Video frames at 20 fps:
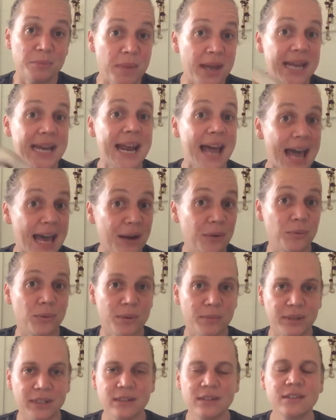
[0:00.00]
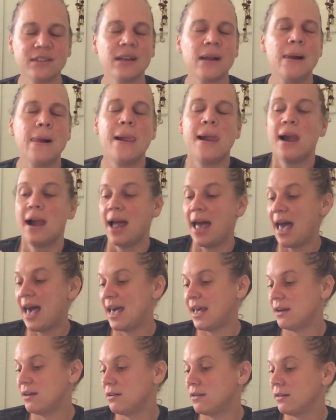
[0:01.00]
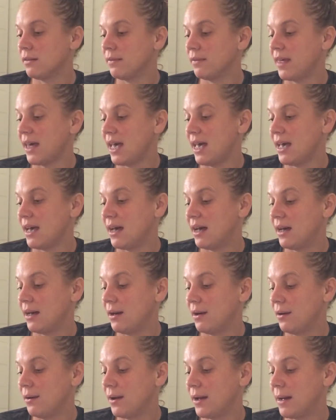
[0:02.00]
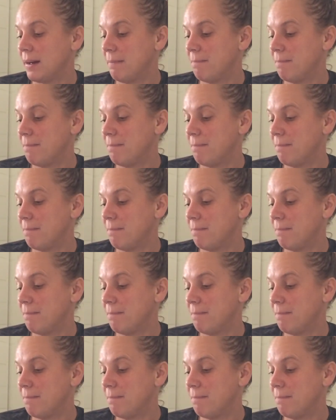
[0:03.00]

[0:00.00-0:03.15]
men and women's. And they are,